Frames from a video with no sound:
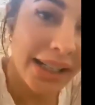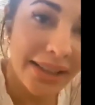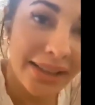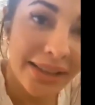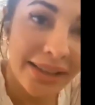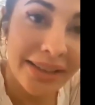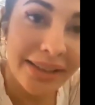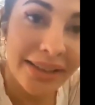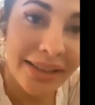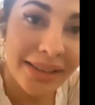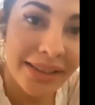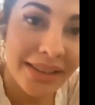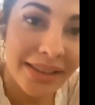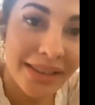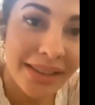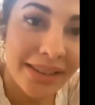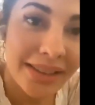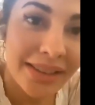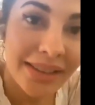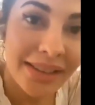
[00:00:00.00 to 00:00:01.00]
I, I'm not
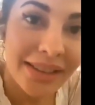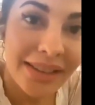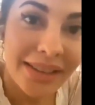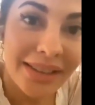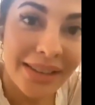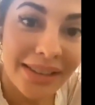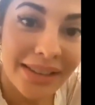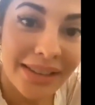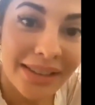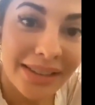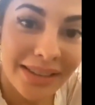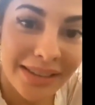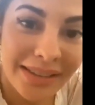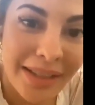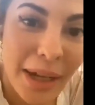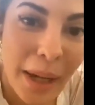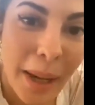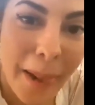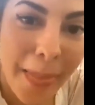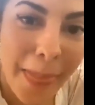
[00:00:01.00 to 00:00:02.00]
sure if Mia
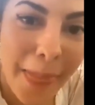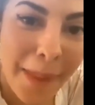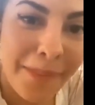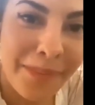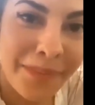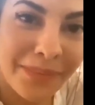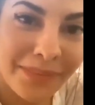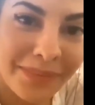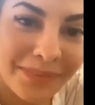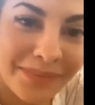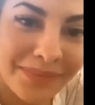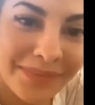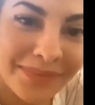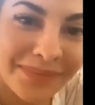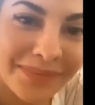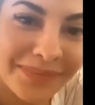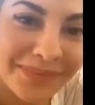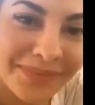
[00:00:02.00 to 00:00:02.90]
is from Sri Lanka. Is she?